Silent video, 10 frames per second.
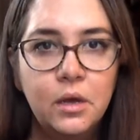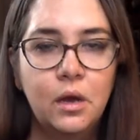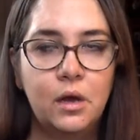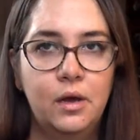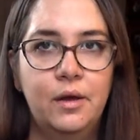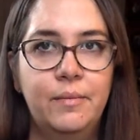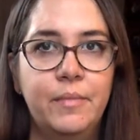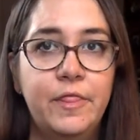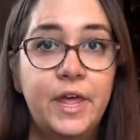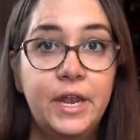
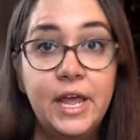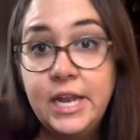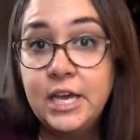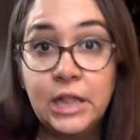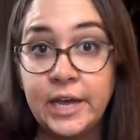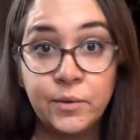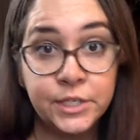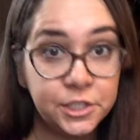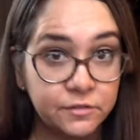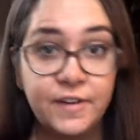That any
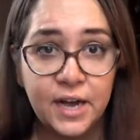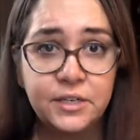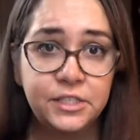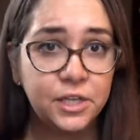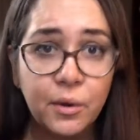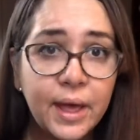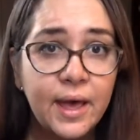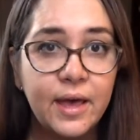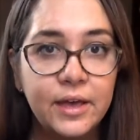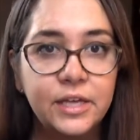language, in fact, is okay,